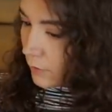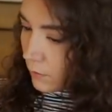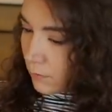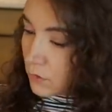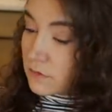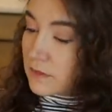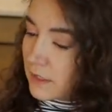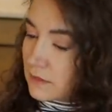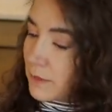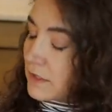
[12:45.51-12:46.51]
where most
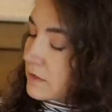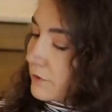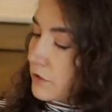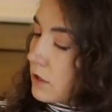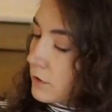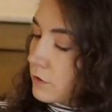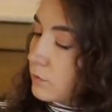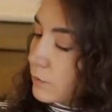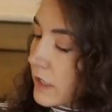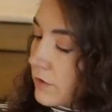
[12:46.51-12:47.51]
lesbians have
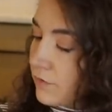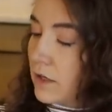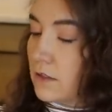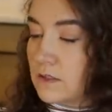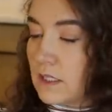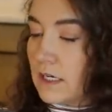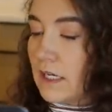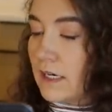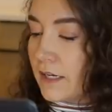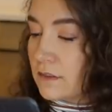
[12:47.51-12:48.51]
longer ring fingers than
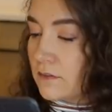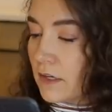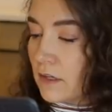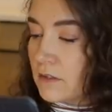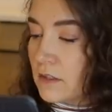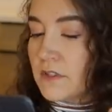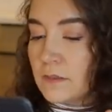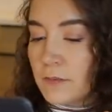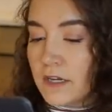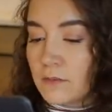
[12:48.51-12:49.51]
index fingers. This
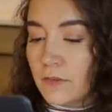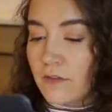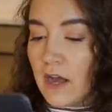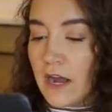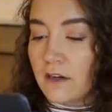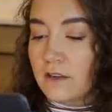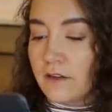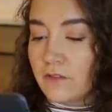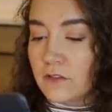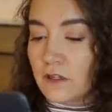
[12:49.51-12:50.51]
is because we have higher
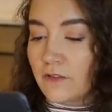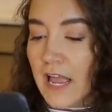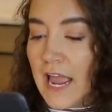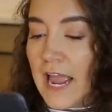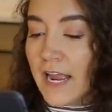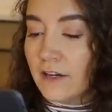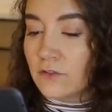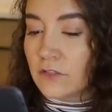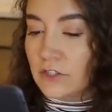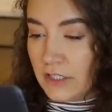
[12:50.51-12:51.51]
levels of
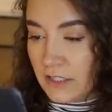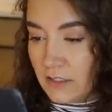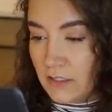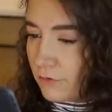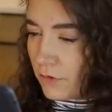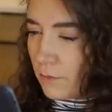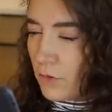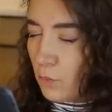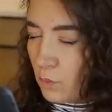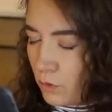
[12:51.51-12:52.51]
androgen from
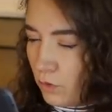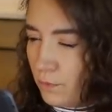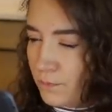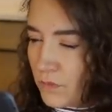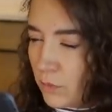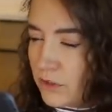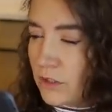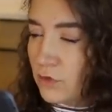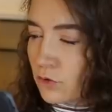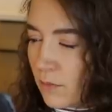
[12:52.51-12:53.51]
the womb, which
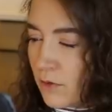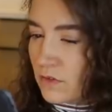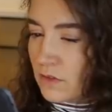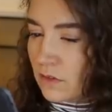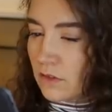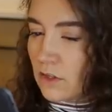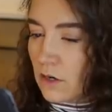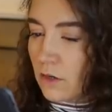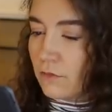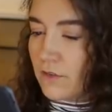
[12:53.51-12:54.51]
contributes to the
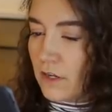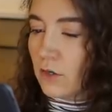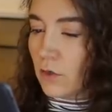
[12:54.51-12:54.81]
longer finger